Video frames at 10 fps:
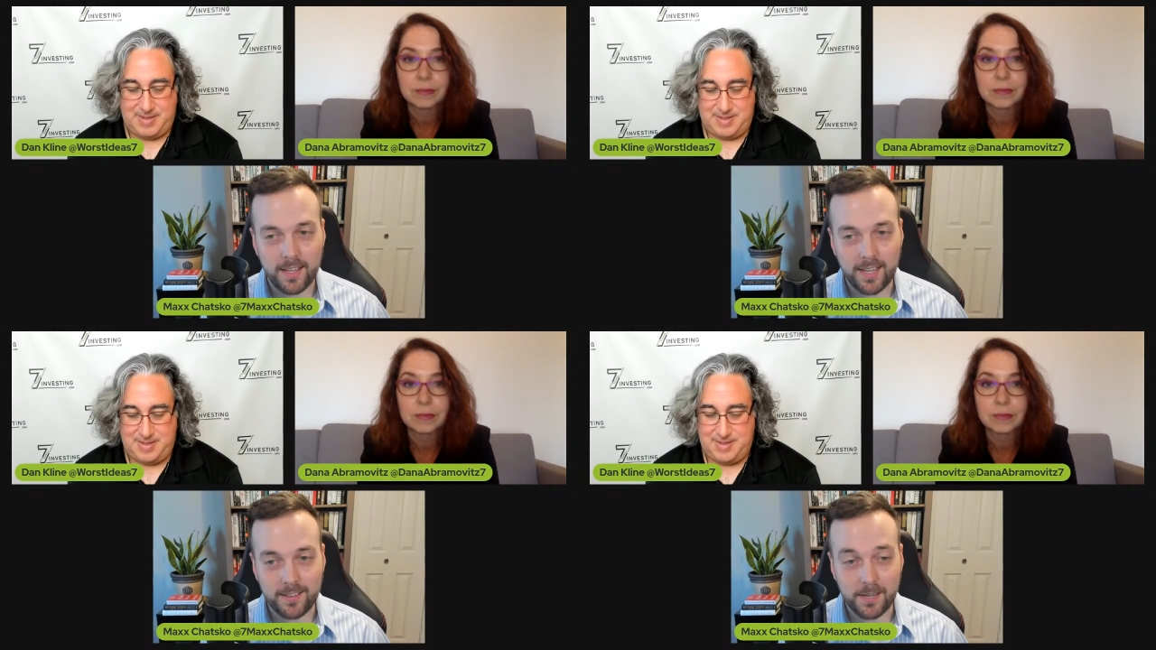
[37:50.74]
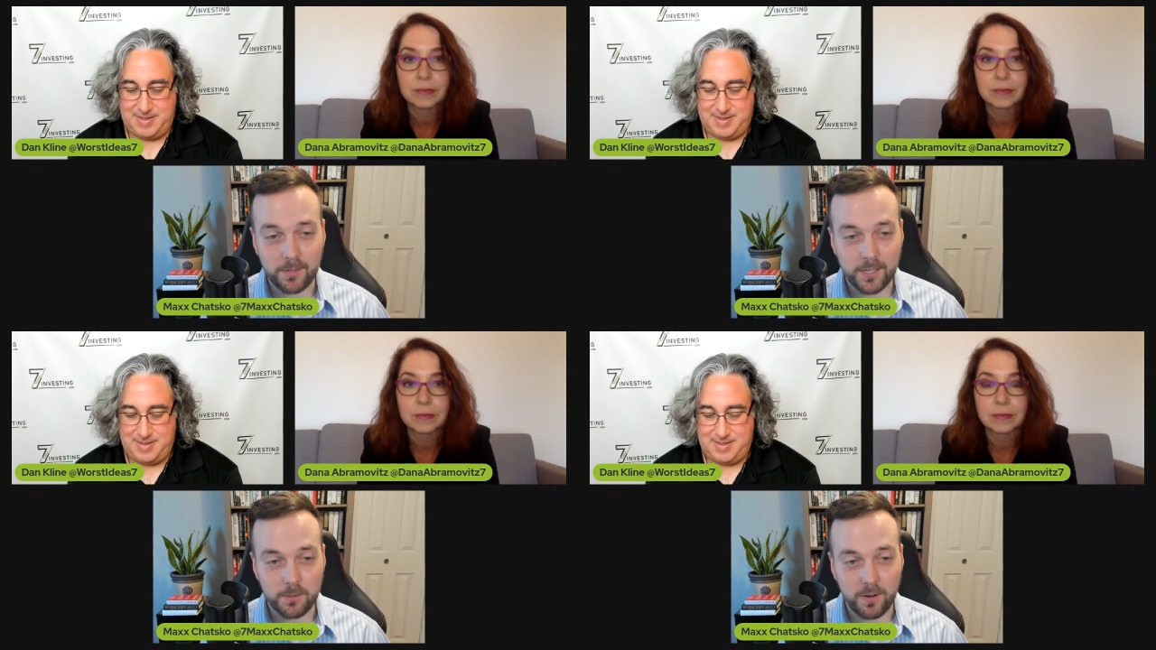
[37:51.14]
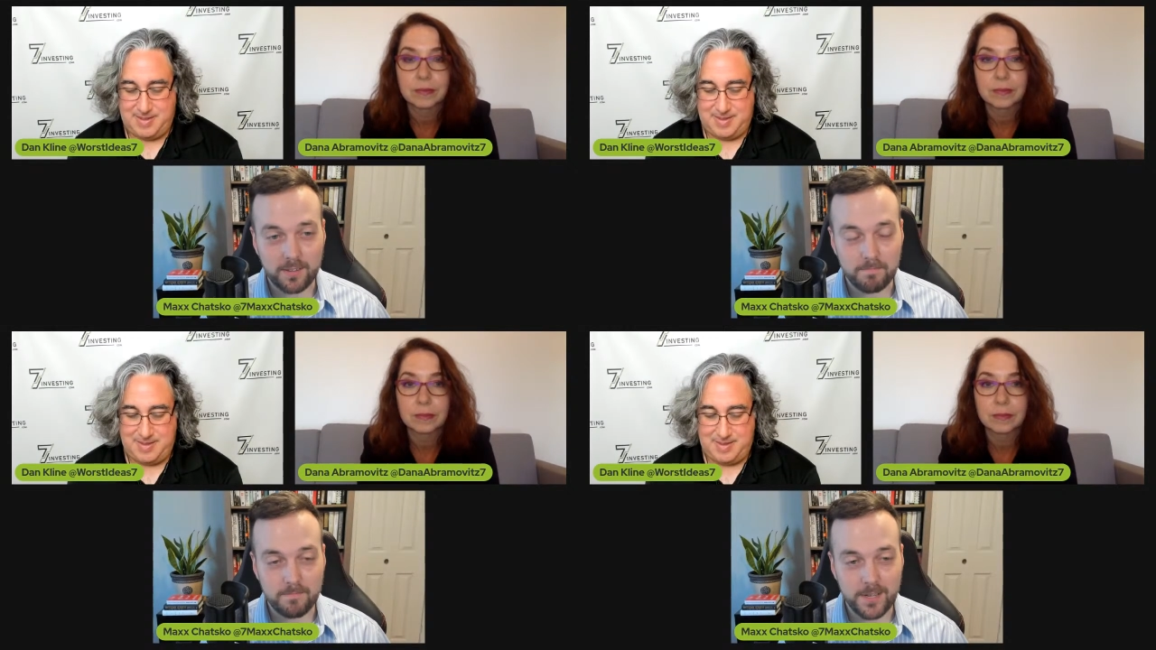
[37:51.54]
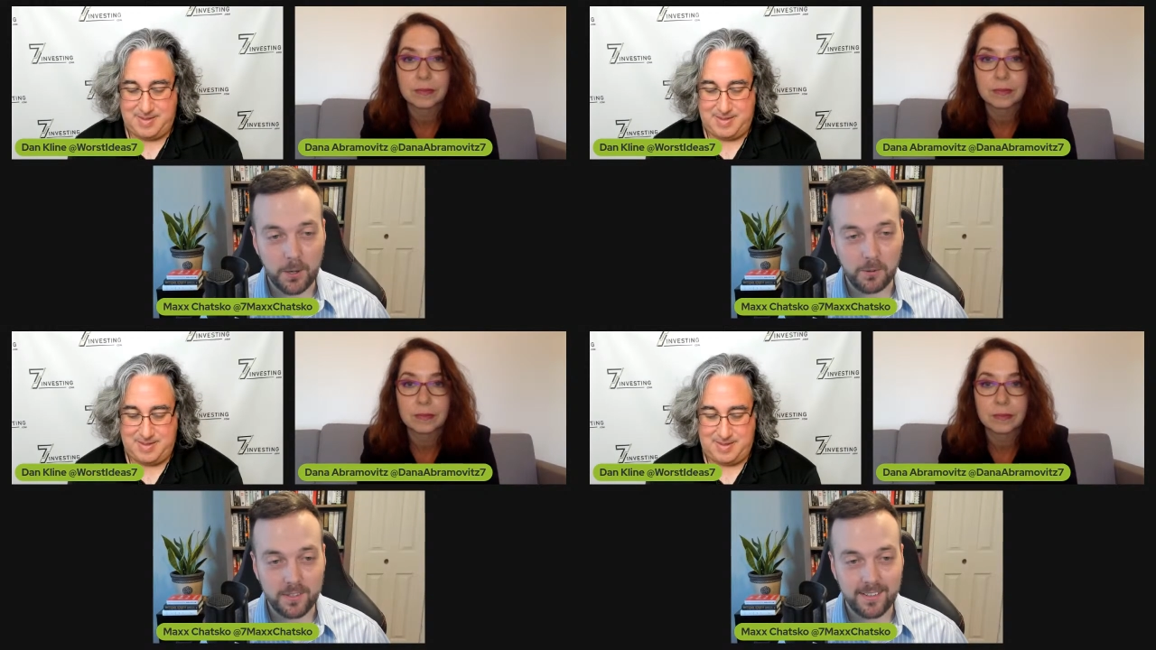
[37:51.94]
Speaker 1: and the FDA doesn't want
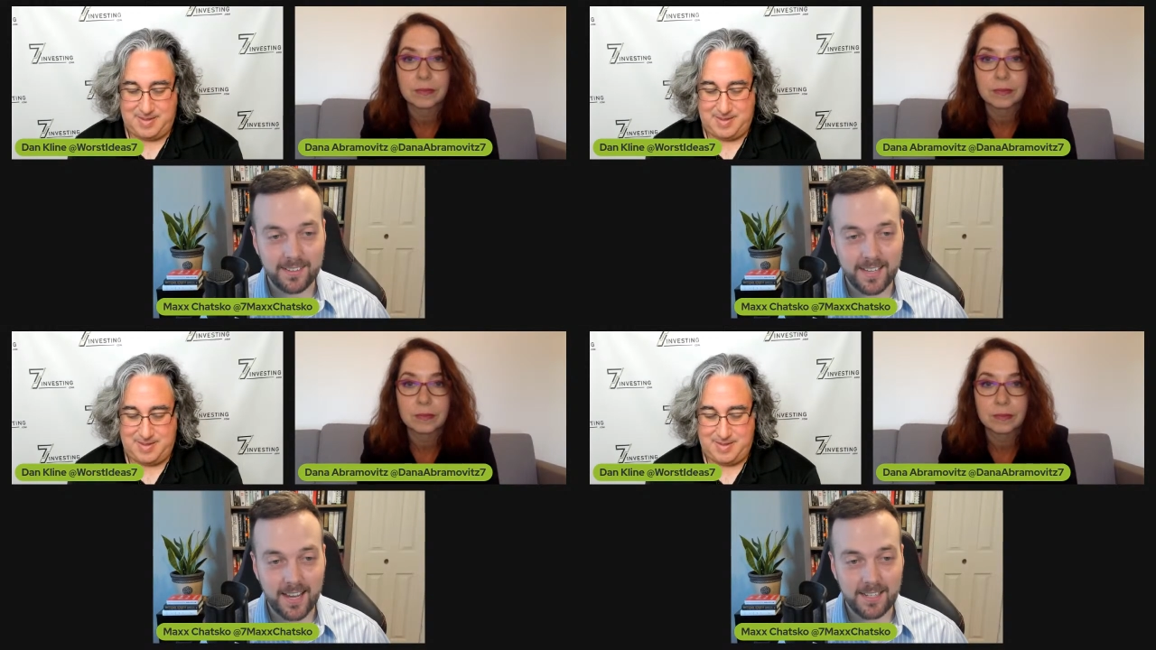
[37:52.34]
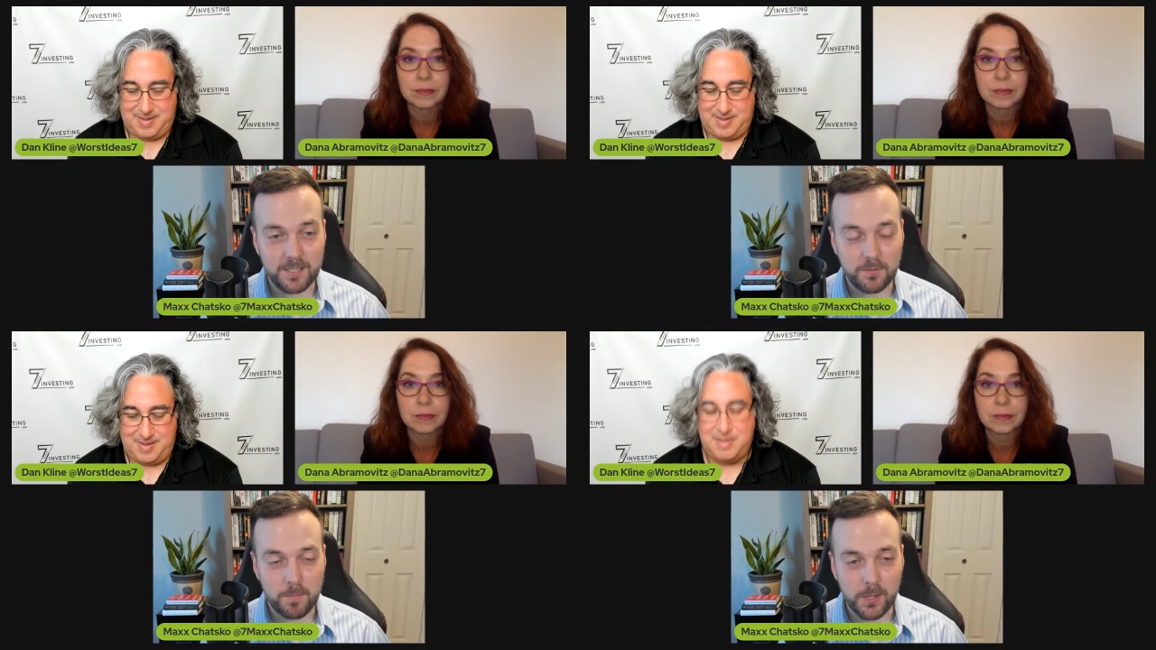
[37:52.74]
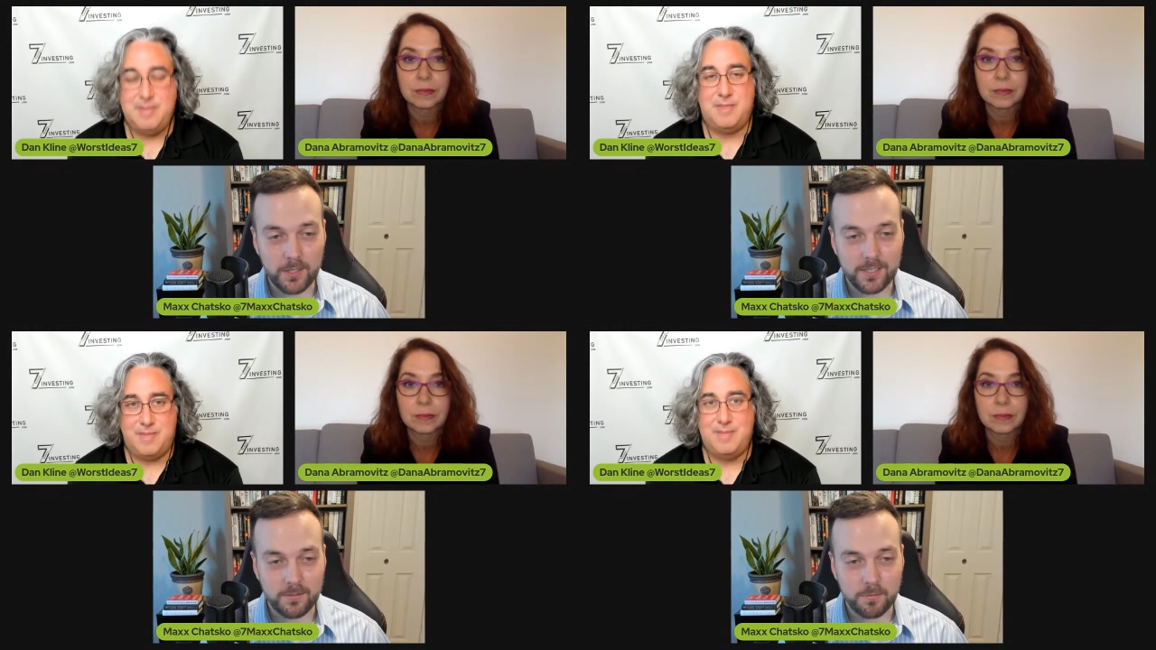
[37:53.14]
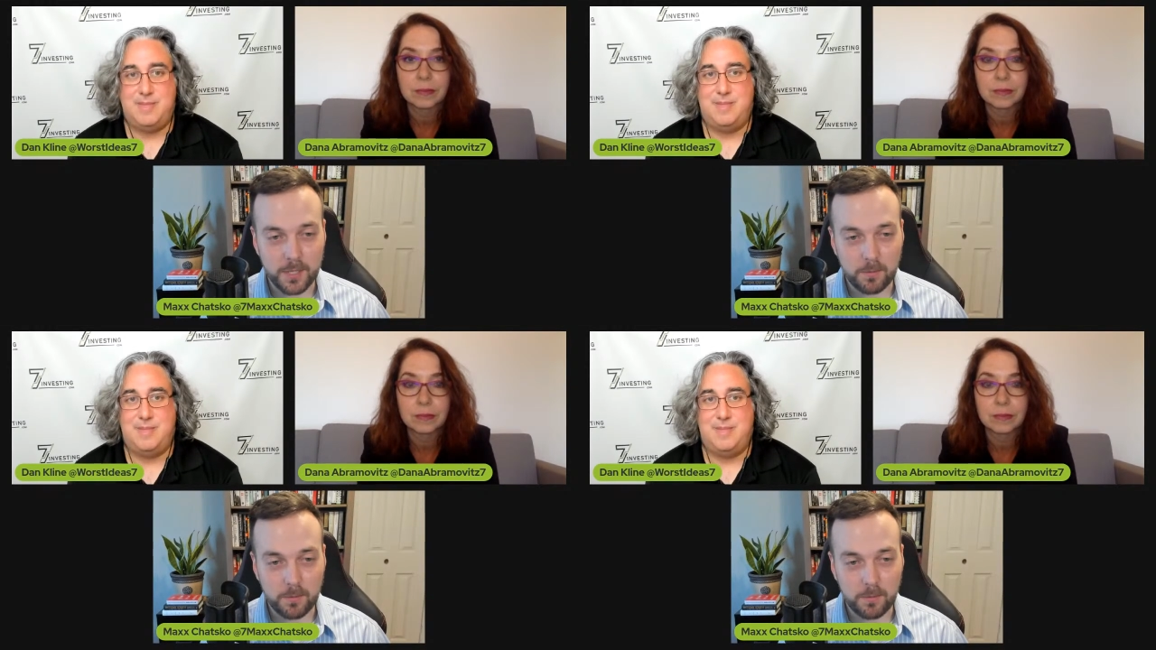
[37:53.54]
you know tens of millions of